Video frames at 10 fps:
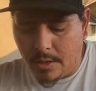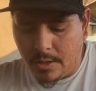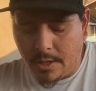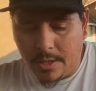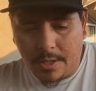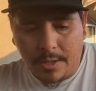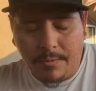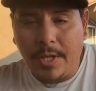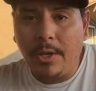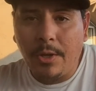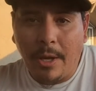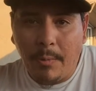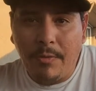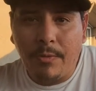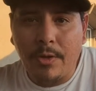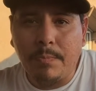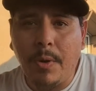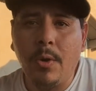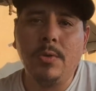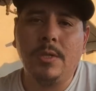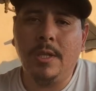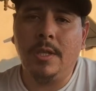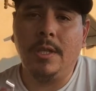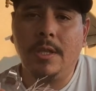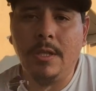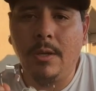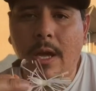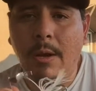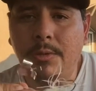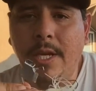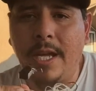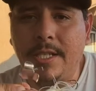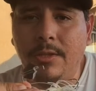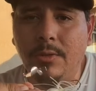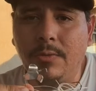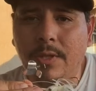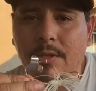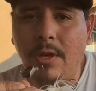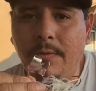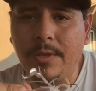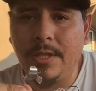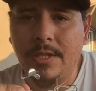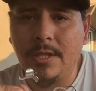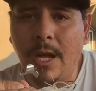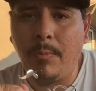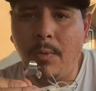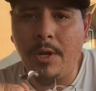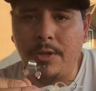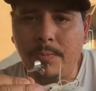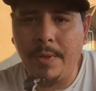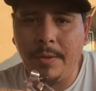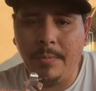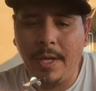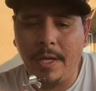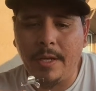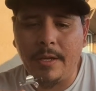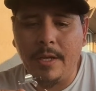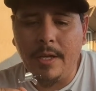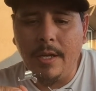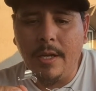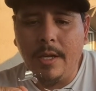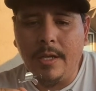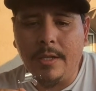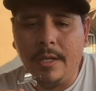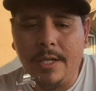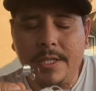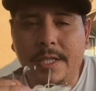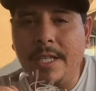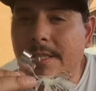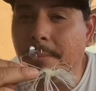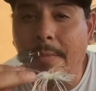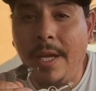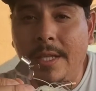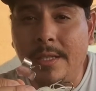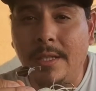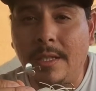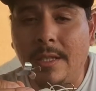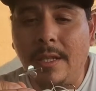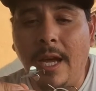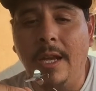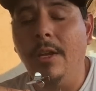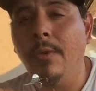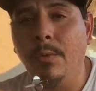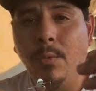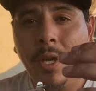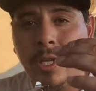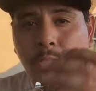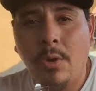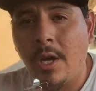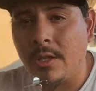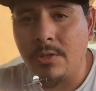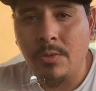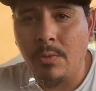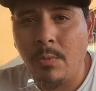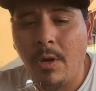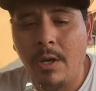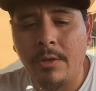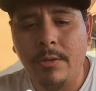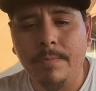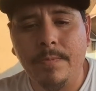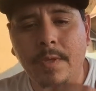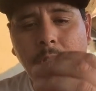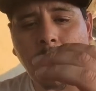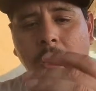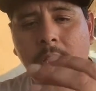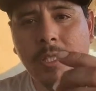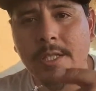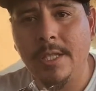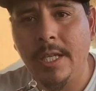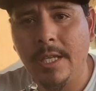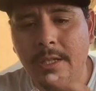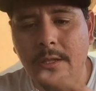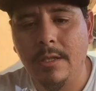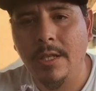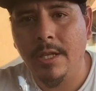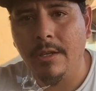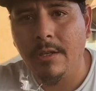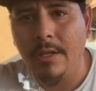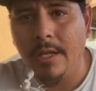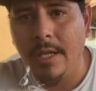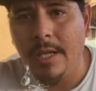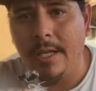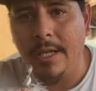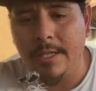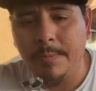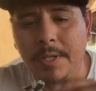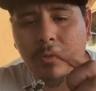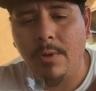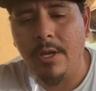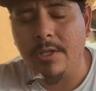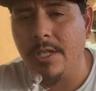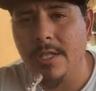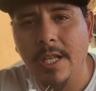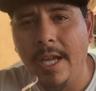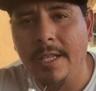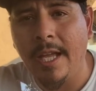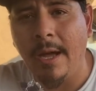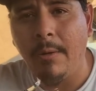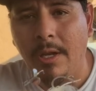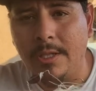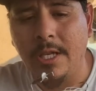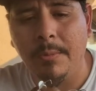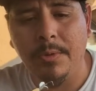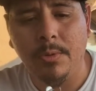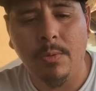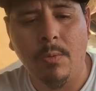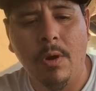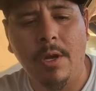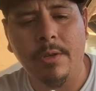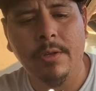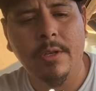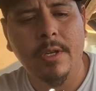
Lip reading: the video that we first posted, I was catching those fish off of this topwater spin bait. Now this thing's amazing. I love the way it trots through the water. This thing here, it spins around just like that while it's coming through the water.